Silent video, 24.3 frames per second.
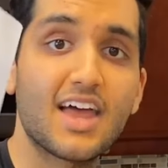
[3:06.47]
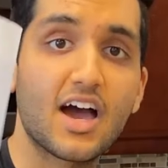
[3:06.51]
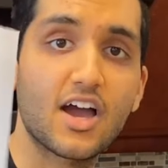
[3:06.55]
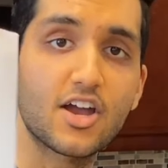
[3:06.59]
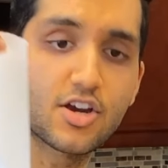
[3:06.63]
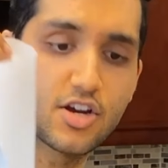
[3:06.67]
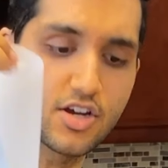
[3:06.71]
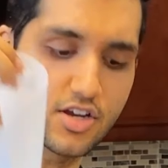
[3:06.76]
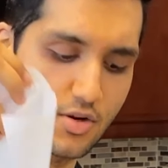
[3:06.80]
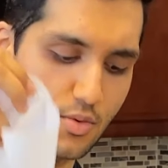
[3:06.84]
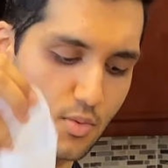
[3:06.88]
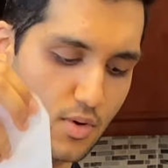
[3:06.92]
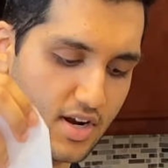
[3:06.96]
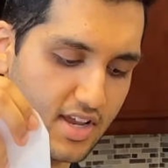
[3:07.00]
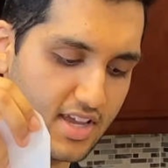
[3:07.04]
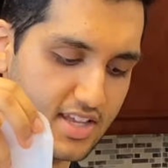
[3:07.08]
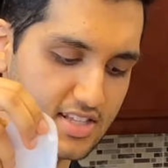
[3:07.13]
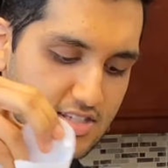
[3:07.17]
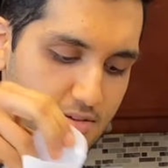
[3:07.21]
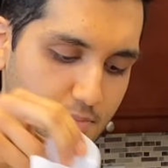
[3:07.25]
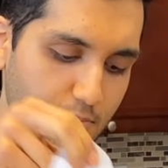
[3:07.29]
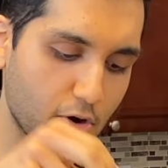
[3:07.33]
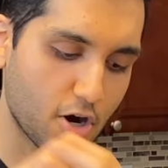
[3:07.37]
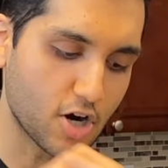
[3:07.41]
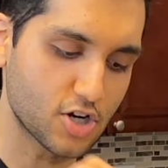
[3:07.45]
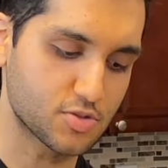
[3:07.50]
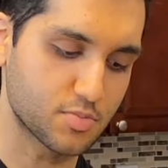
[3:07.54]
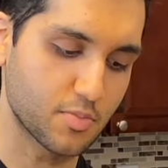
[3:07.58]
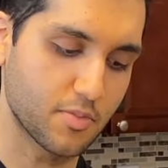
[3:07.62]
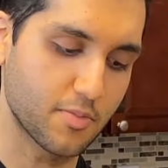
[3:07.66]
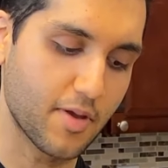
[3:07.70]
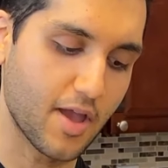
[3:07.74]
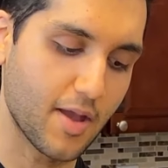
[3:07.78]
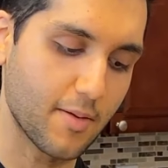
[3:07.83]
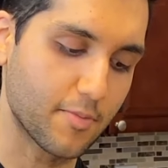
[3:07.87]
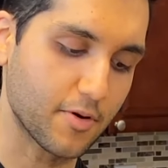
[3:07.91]
you're gonna wanna get some parchment
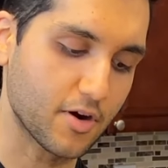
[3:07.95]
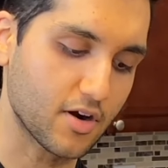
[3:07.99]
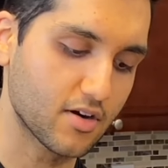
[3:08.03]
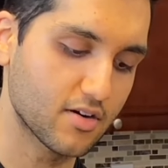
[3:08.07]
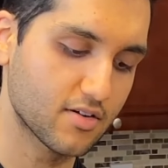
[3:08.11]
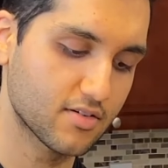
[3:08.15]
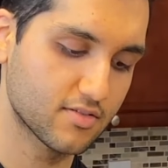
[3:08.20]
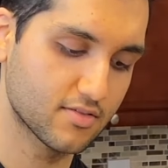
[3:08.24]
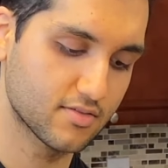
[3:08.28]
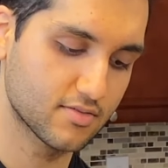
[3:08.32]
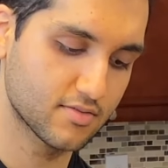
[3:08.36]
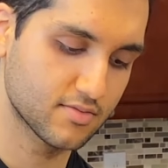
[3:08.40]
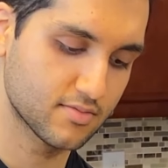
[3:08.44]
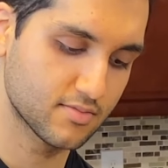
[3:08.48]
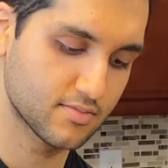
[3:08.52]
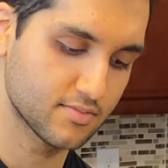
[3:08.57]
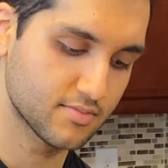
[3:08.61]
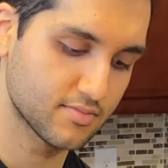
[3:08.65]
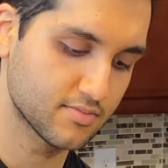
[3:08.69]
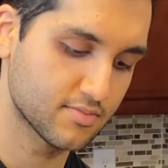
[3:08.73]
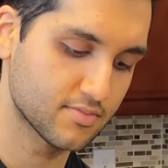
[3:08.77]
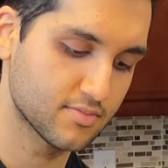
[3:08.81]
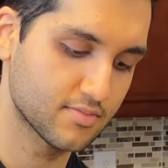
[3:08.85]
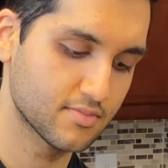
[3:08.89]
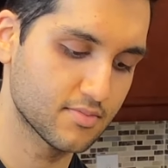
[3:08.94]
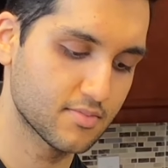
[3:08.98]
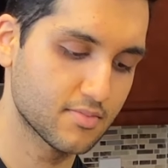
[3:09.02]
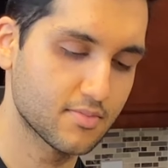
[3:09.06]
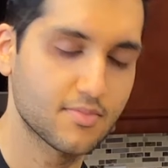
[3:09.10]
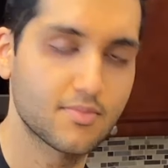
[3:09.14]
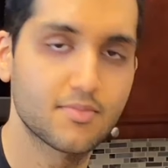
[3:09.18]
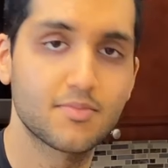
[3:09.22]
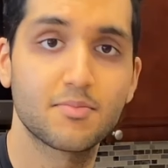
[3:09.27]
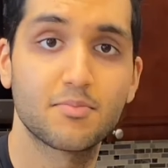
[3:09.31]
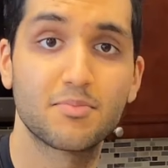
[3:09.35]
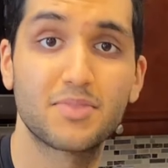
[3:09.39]
paper
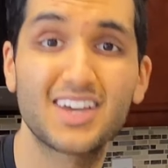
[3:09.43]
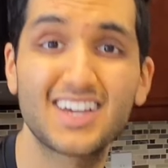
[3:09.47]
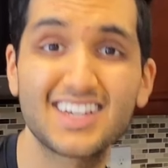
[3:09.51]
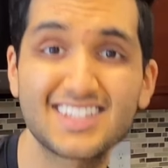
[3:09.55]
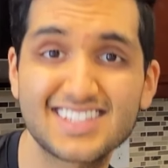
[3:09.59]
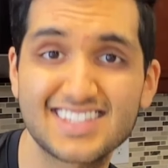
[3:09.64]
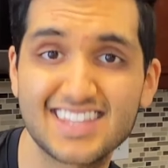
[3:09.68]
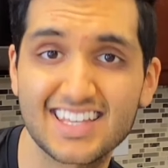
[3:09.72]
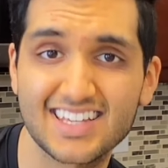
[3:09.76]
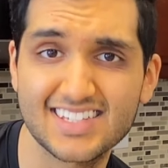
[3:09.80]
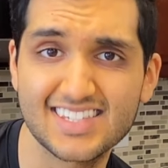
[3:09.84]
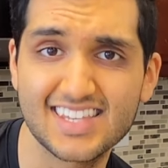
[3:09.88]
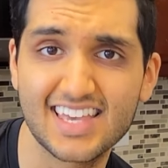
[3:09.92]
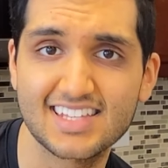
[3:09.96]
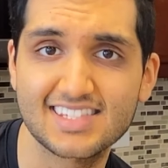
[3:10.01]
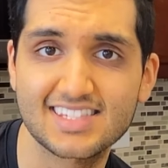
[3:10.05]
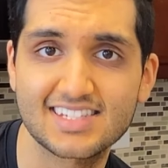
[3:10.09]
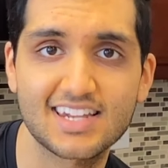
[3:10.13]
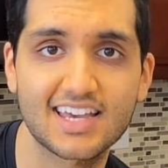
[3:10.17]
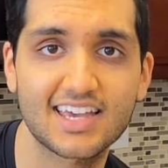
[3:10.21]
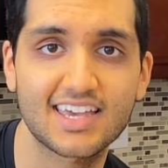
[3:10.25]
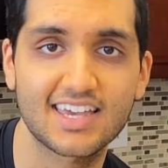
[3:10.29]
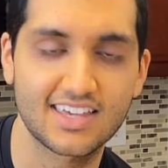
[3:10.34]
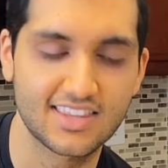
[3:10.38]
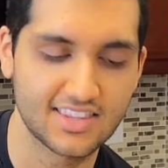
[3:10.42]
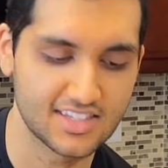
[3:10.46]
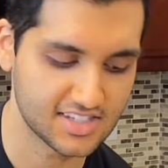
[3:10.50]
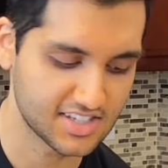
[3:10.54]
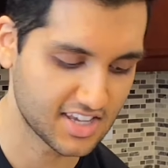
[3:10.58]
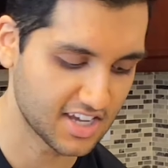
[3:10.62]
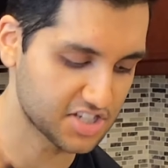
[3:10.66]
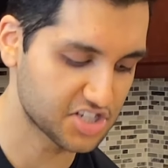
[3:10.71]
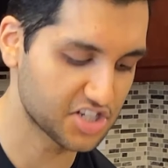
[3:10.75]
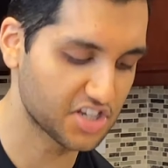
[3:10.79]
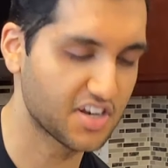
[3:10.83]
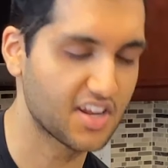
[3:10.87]
because things get sticky in this
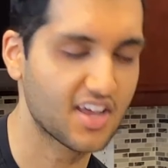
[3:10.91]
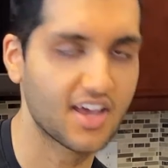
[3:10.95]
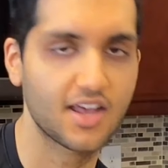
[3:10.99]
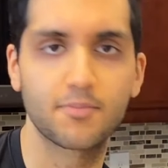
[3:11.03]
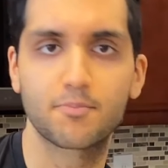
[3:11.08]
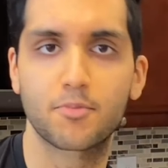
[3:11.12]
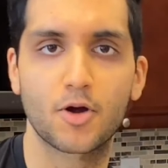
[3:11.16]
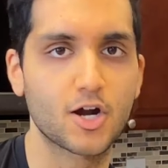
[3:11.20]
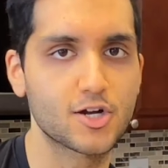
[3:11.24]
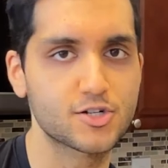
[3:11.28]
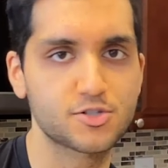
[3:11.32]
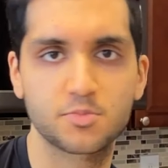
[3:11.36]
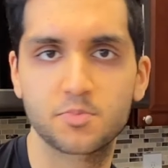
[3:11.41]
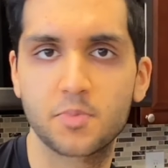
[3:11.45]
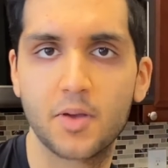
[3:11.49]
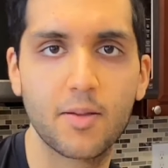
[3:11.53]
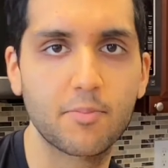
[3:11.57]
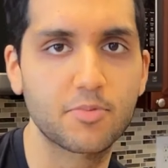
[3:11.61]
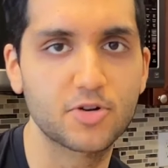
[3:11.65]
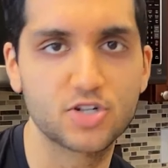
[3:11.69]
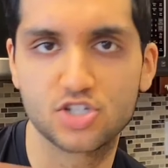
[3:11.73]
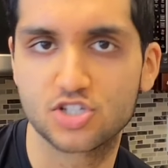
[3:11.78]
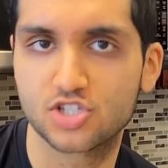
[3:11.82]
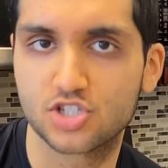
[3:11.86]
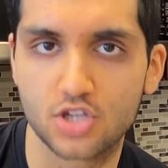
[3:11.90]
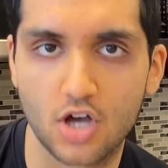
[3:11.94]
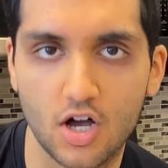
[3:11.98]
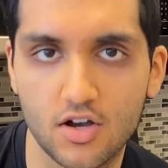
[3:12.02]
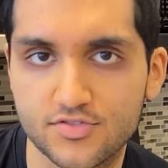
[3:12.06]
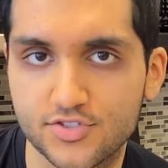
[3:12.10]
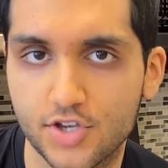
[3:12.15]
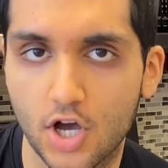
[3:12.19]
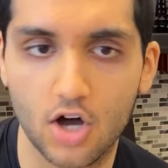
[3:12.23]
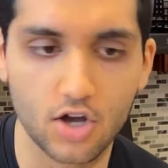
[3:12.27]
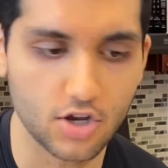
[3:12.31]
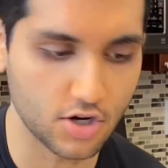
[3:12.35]
kitchen and parchment paper just solves
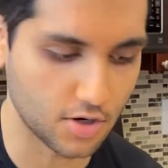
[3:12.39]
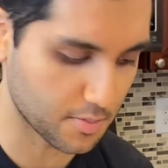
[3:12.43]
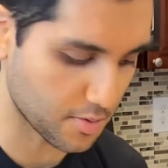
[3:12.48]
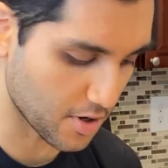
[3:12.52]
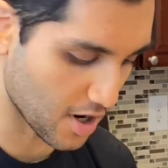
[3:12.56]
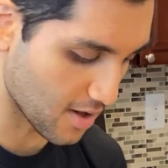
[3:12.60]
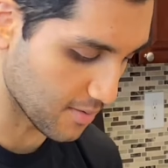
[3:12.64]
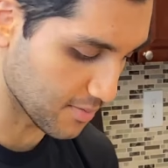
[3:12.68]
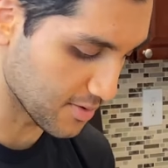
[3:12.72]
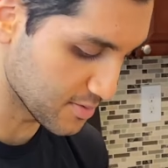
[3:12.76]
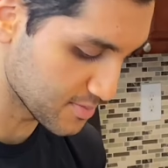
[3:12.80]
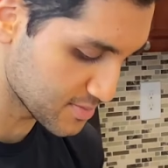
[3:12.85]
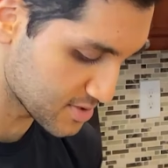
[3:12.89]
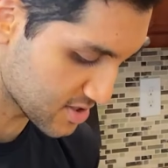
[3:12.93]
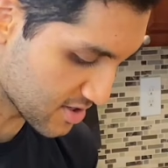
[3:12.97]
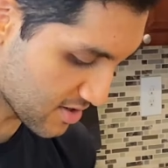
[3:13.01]
all your problems.